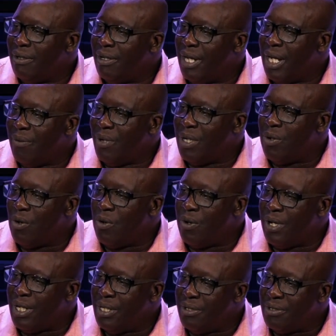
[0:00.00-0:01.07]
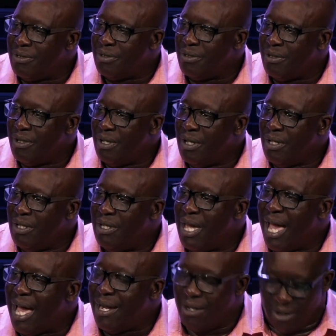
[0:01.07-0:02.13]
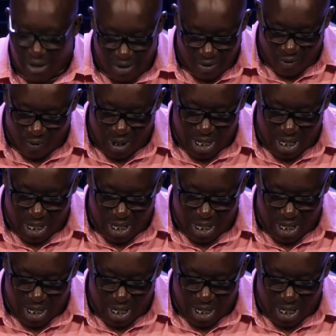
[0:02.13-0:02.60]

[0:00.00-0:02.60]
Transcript: and recordings. Yet, we